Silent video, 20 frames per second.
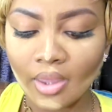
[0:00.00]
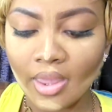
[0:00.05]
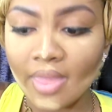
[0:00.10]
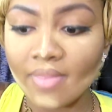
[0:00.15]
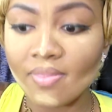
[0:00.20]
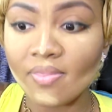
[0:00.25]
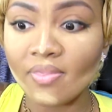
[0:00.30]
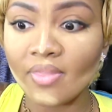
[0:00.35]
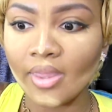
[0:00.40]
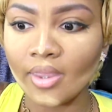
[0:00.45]

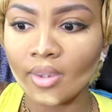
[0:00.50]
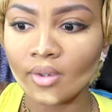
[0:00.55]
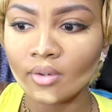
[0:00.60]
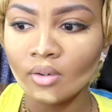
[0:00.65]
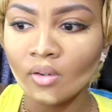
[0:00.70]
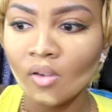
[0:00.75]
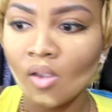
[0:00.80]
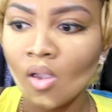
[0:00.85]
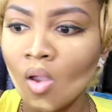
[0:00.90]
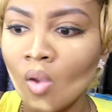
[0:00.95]
And
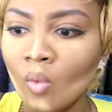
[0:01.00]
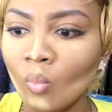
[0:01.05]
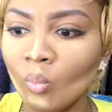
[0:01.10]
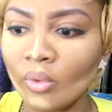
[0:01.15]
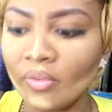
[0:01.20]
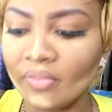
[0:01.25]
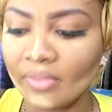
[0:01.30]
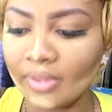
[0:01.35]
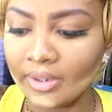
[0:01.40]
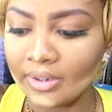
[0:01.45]
then
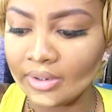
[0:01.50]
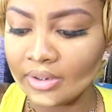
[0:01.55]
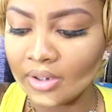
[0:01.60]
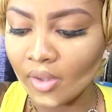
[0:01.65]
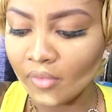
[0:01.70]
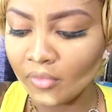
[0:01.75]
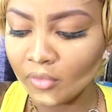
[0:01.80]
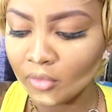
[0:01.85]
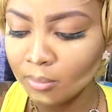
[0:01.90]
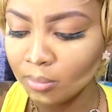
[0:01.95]
with
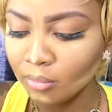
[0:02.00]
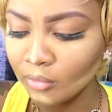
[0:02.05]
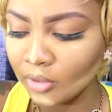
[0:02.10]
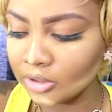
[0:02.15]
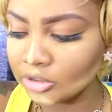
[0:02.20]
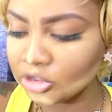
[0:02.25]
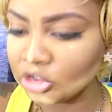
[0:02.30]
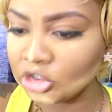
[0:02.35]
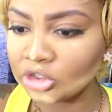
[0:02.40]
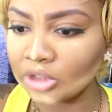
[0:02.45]
another
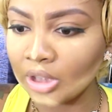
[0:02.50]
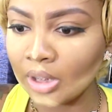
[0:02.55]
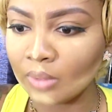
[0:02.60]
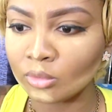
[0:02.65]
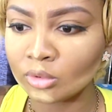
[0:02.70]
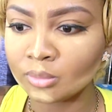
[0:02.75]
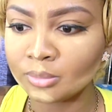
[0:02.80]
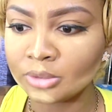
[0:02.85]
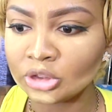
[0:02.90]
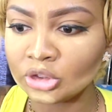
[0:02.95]
brush, I
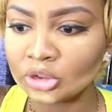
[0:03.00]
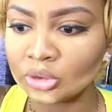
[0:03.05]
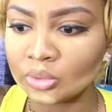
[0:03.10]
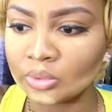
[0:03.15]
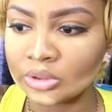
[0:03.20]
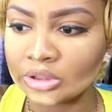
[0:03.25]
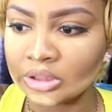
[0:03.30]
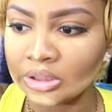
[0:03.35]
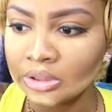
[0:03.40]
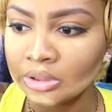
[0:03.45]
will be
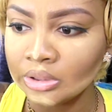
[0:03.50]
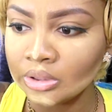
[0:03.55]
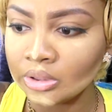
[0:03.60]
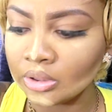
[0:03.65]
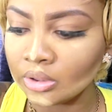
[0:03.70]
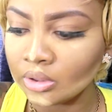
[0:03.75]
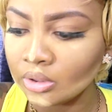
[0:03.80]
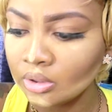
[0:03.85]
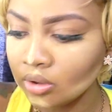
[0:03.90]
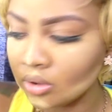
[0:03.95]

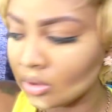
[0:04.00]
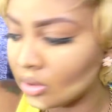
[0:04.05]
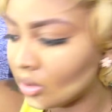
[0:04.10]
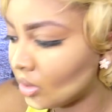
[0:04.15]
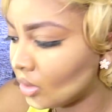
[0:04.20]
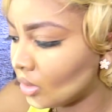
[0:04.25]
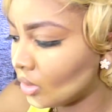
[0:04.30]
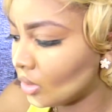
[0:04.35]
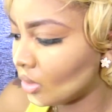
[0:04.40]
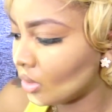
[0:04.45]
using,
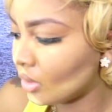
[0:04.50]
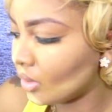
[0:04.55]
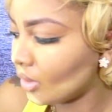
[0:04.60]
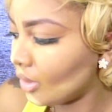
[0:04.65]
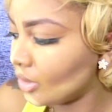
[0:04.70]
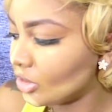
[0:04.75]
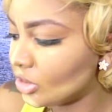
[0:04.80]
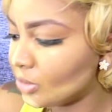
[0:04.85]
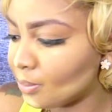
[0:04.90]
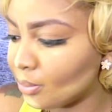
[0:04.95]

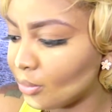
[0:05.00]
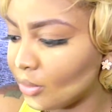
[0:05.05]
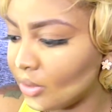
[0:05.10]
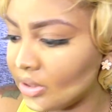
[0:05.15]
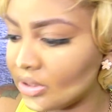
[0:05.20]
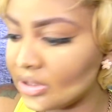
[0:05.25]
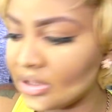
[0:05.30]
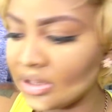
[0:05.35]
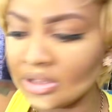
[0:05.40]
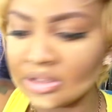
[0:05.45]
it's
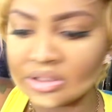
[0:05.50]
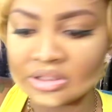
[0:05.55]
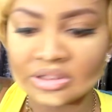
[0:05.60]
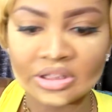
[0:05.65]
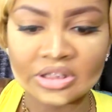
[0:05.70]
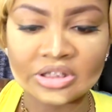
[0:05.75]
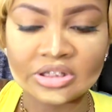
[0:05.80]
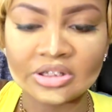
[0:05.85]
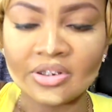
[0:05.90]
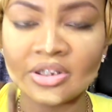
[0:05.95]
pretty dense,
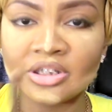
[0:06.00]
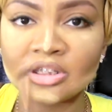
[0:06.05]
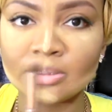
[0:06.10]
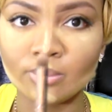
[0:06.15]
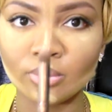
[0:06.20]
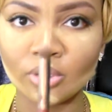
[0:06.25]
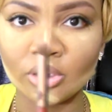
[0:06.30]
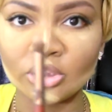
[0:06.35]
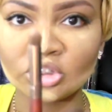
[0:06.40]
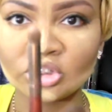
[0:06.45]
it's this
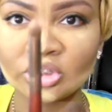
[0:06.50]
brush.